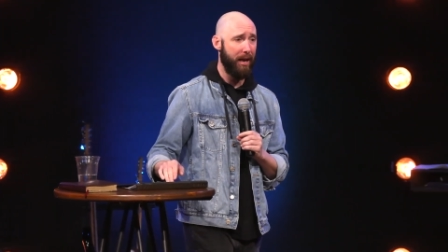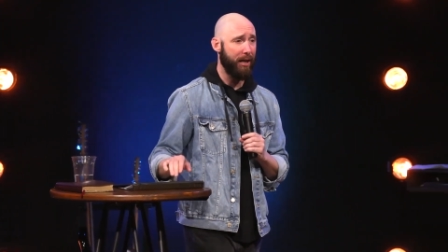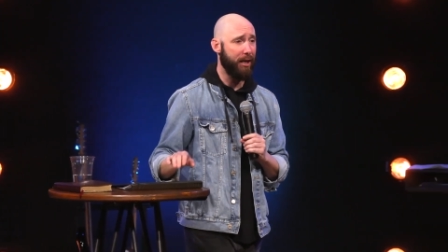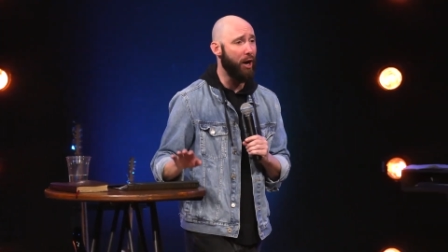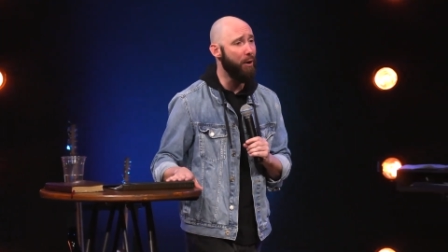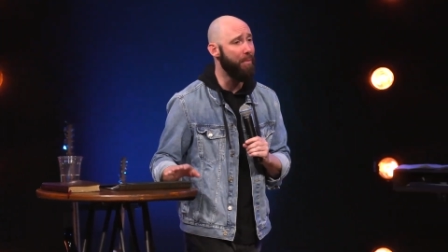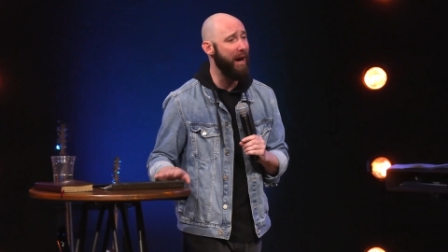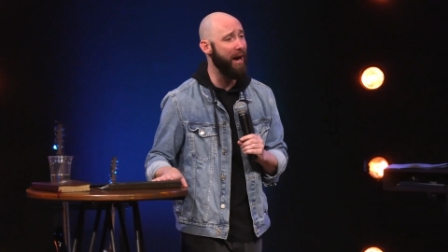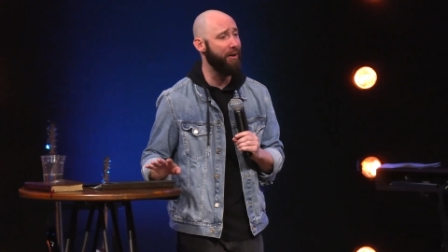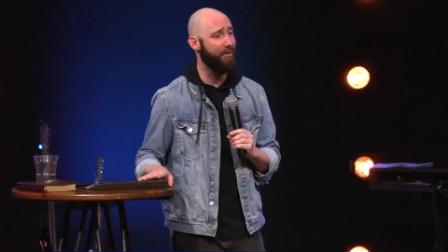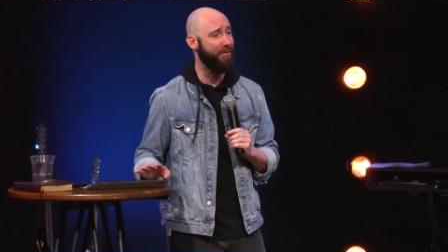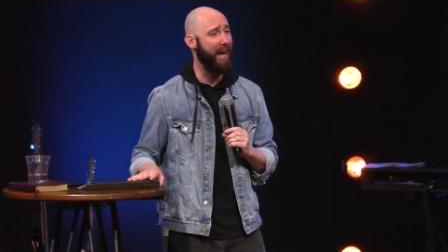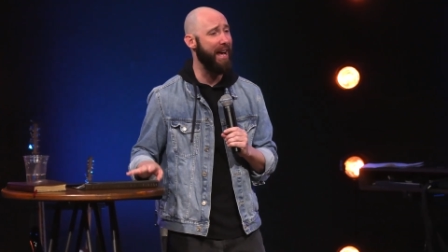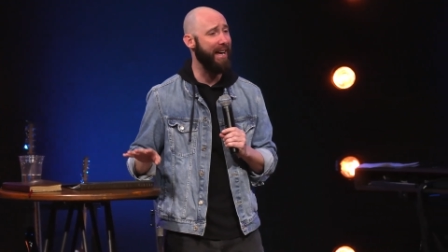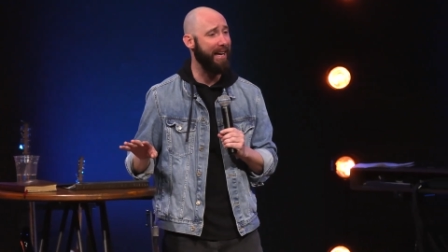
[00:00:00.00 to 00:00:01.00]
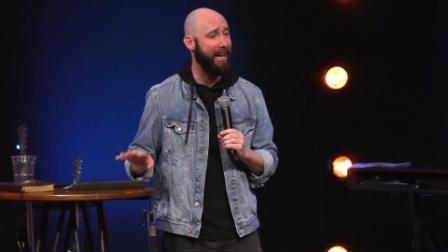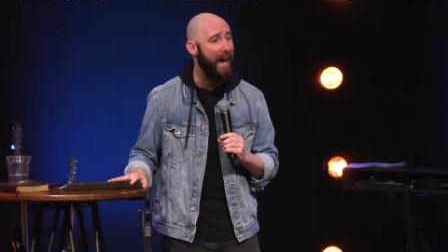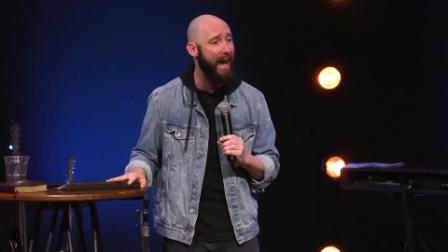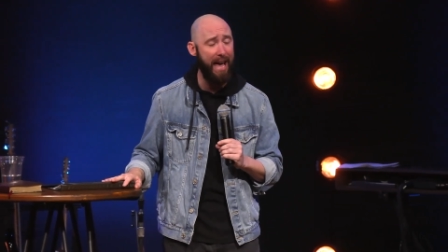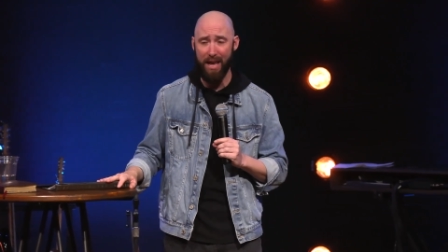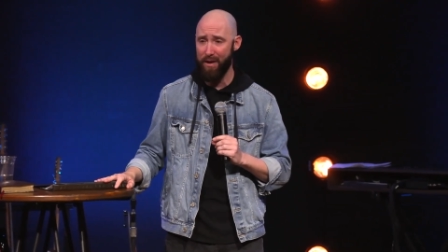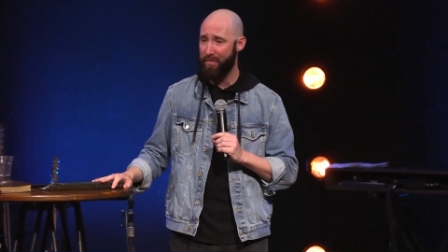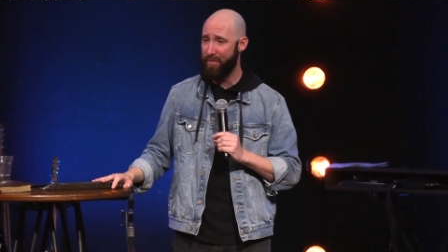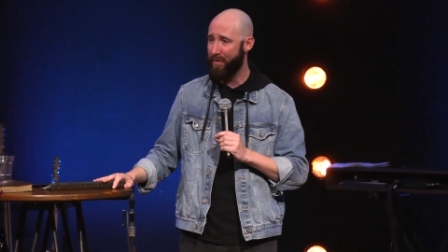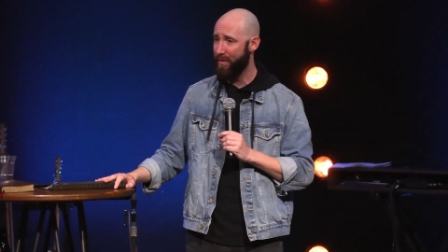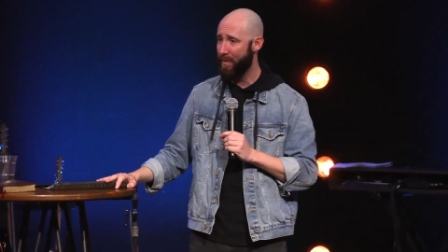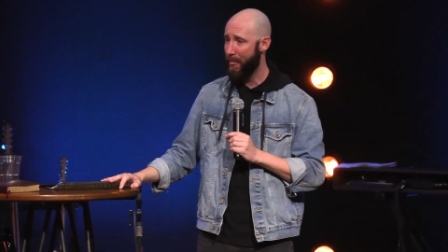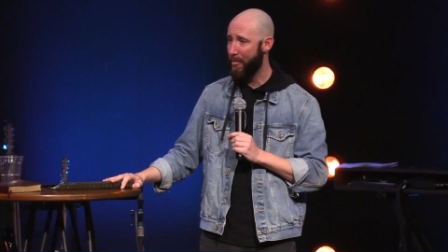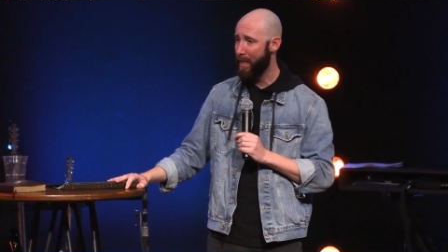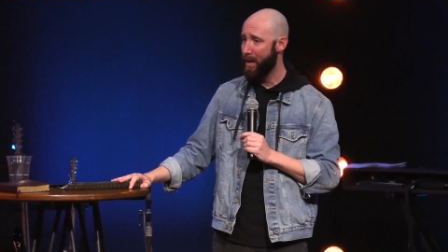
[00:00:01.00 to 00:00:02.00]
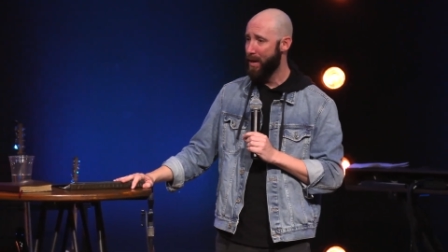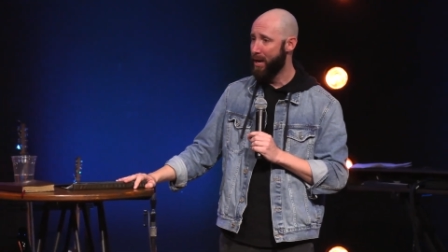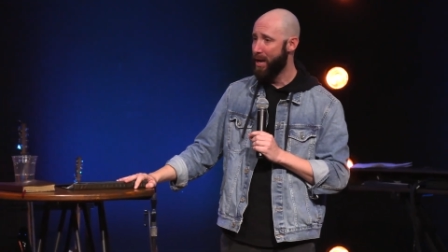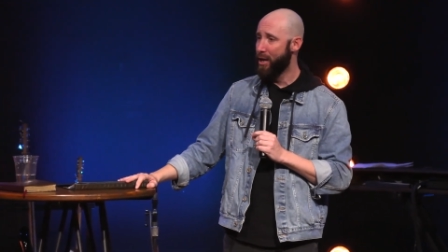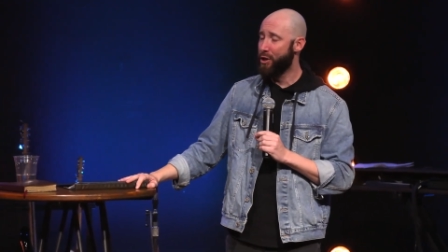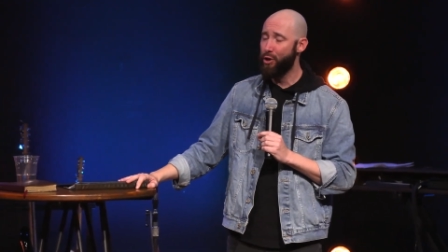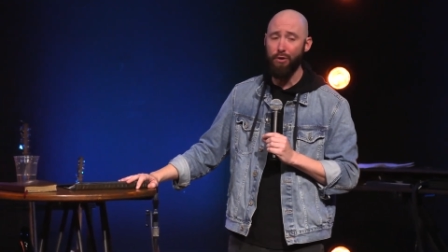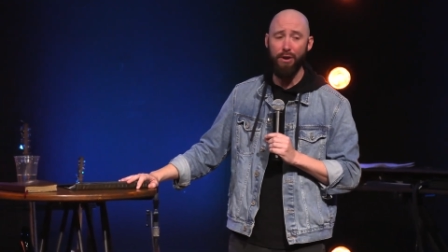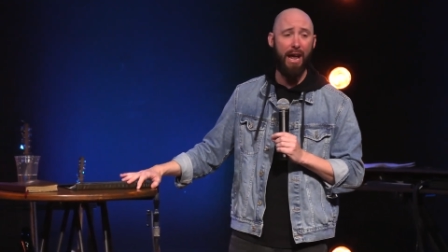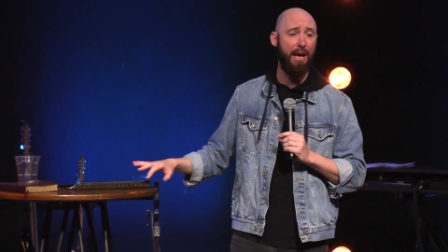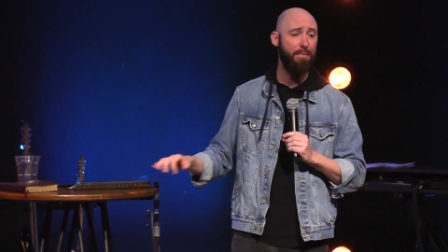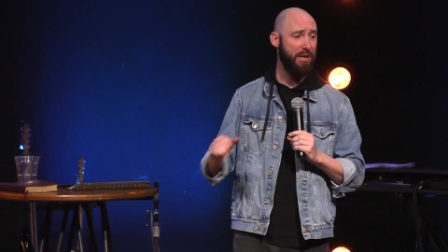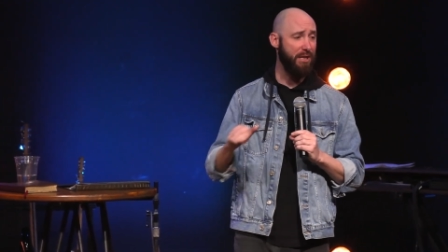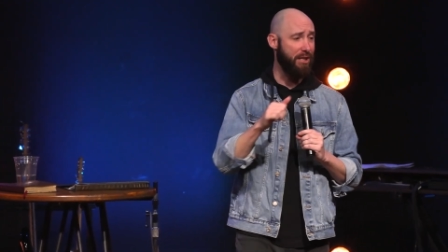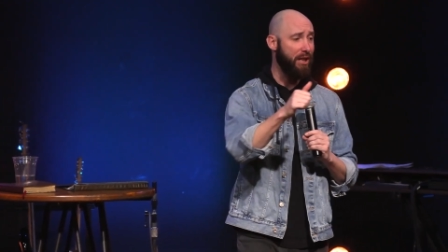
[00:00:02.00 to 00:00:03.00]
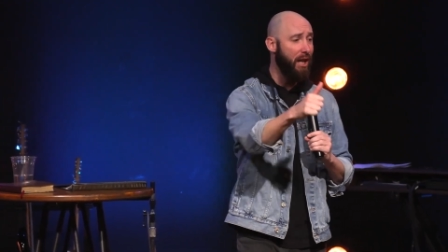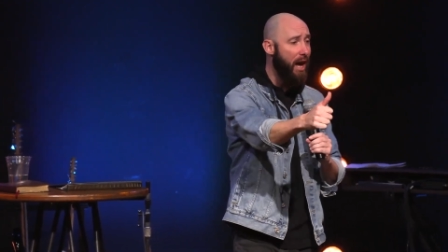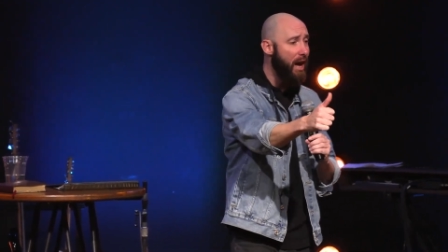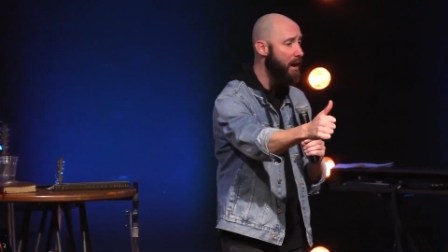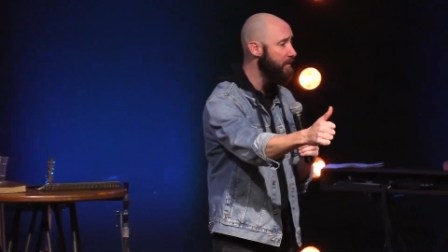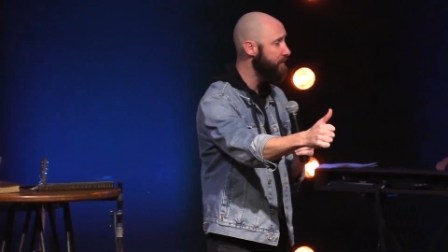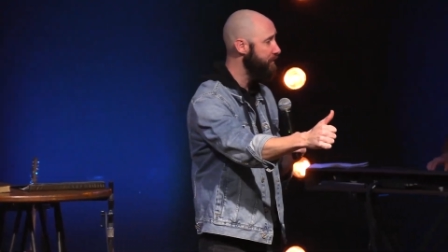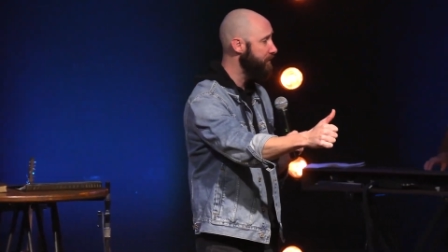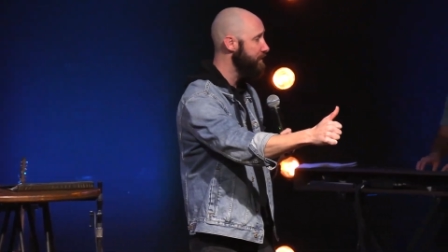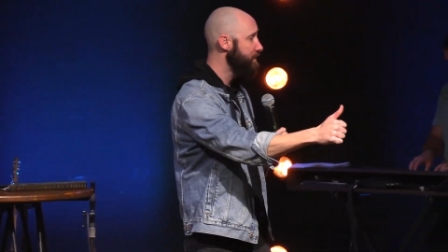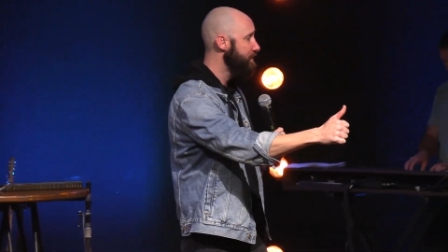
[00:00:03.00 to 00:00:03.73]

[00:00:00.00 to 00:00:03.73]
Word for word: Come out of that cave. Your name is love,